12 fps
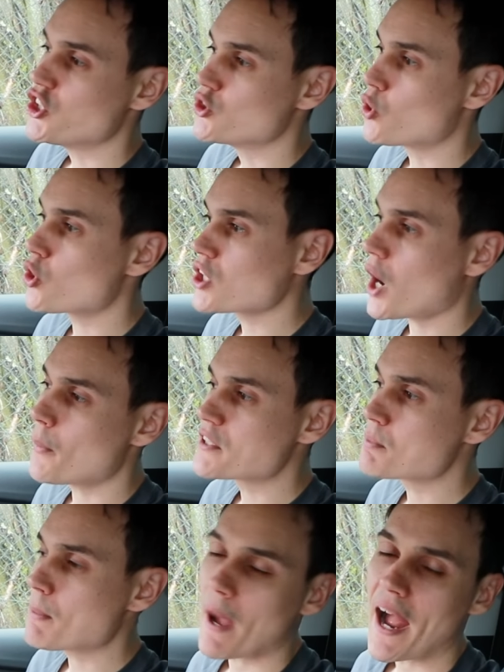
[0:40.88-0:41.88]
you're
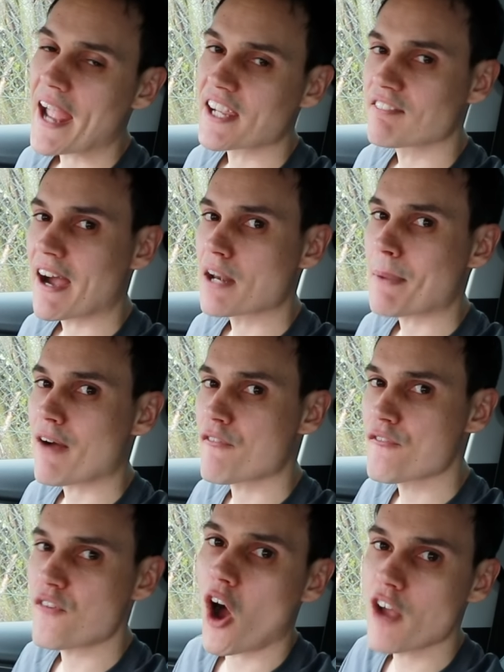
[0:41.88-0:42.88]
going to be paying around about
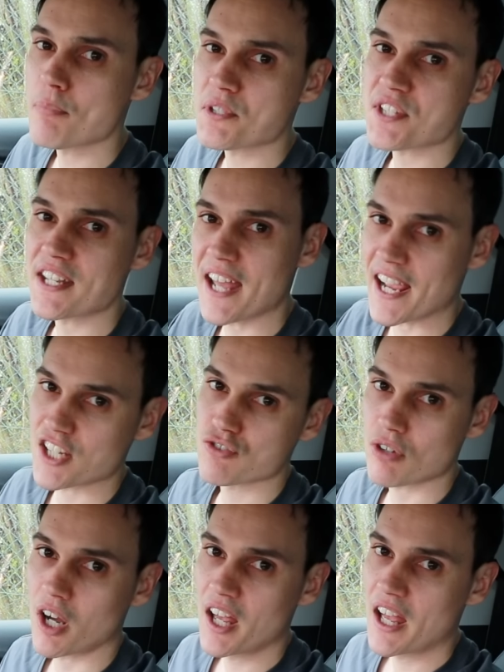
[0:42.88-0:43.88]
5%
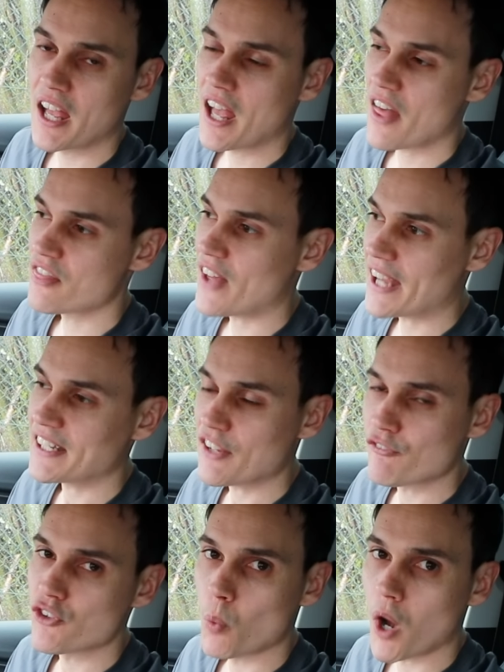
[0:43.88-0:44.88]
extra than
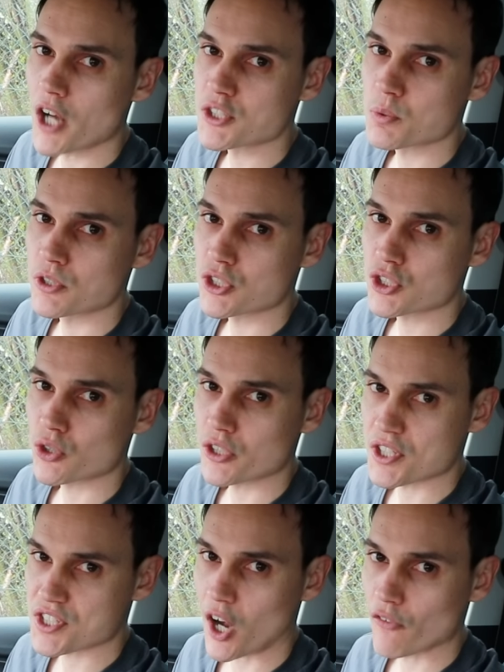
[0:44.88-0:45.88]
if you were to insure
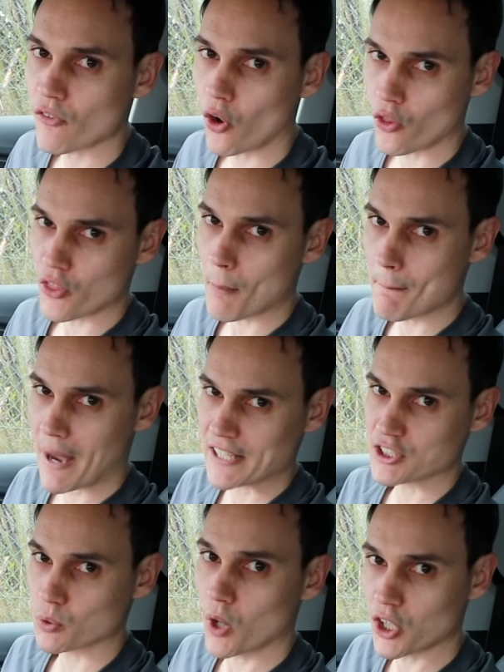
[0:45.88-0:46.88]
yourself on the
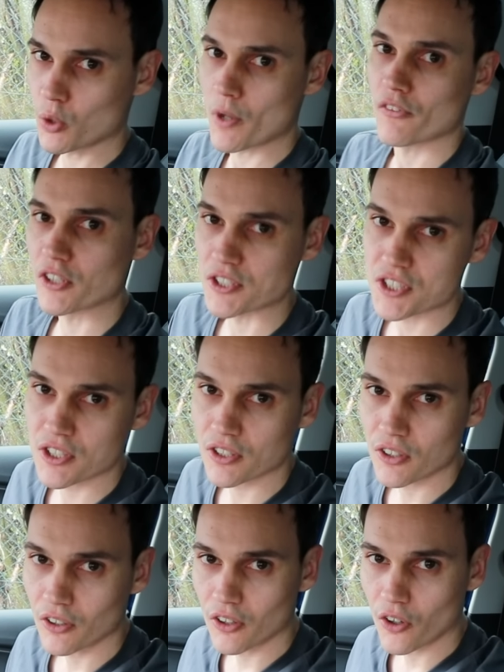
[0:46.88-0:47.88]
manual equivalent
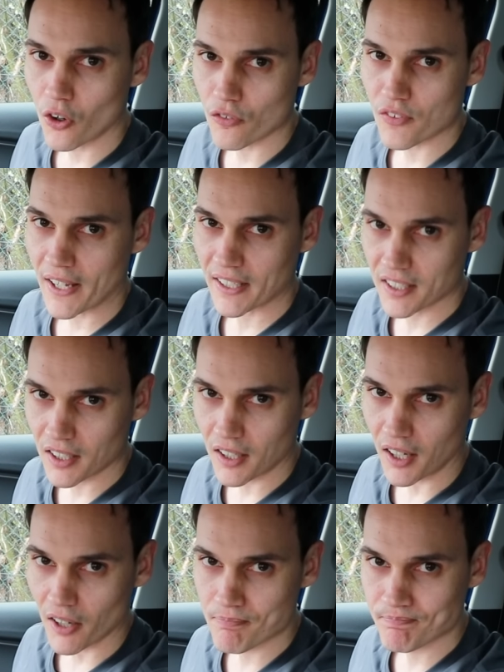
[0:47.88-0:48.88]
of that
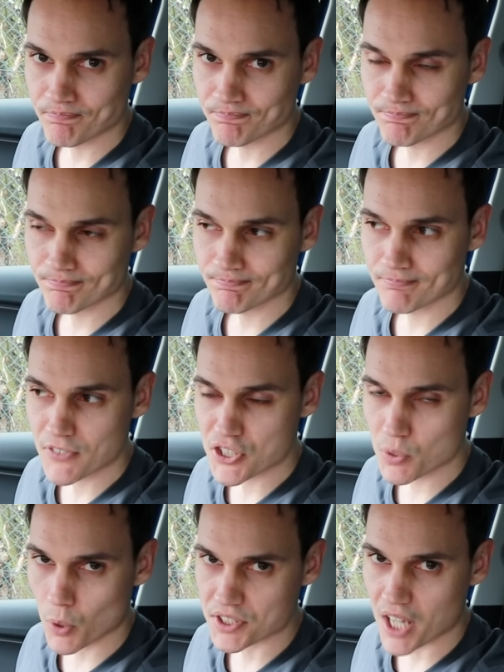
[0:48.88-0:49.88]
car.
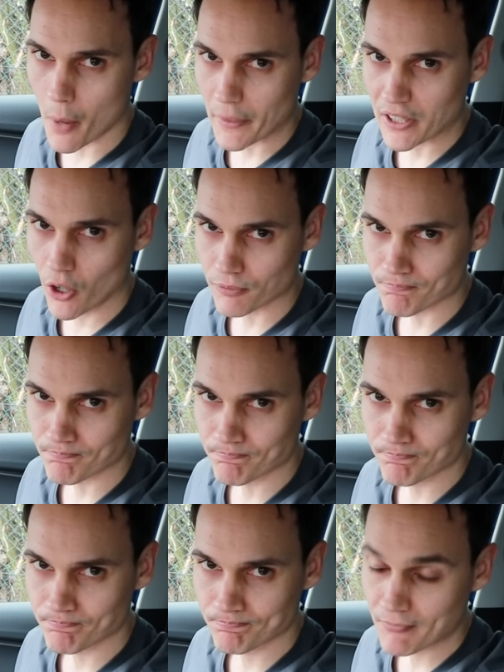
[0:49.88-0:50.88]
So what's going on?
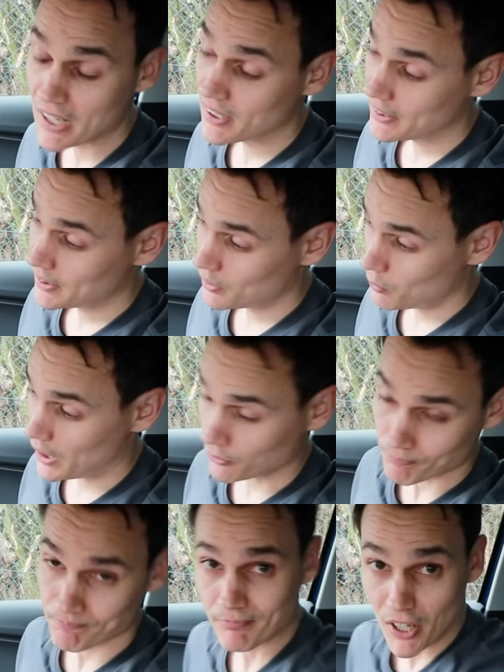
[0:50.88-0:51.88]

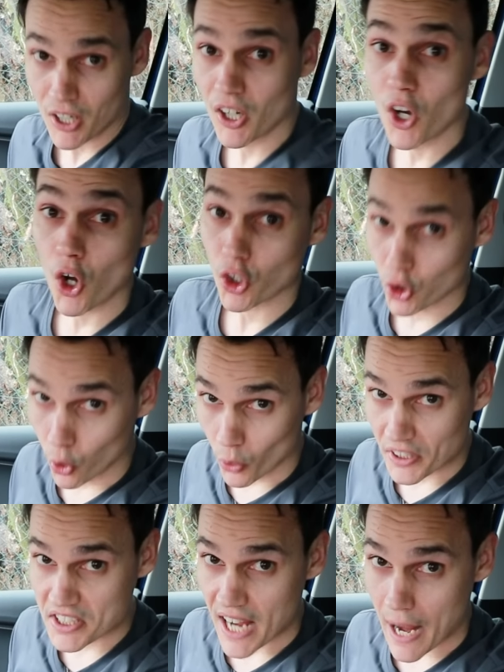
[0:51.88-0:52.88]
Well,
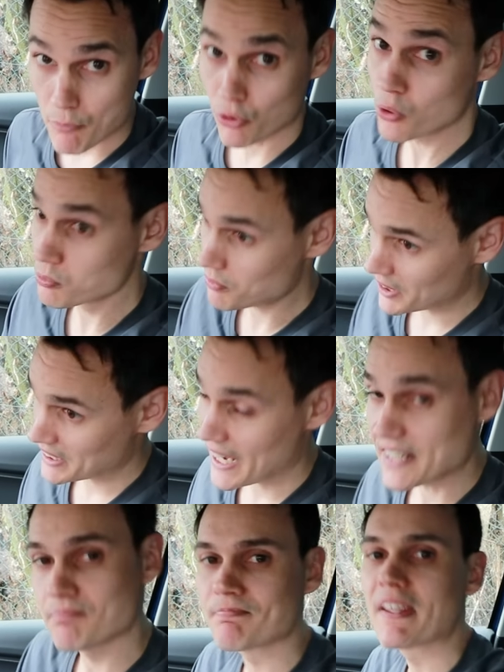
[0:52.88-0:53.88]
according to Admiral,
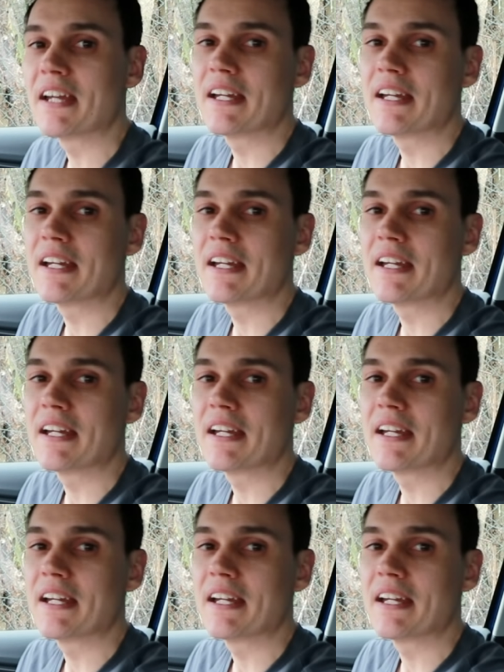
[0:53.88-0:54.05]
again,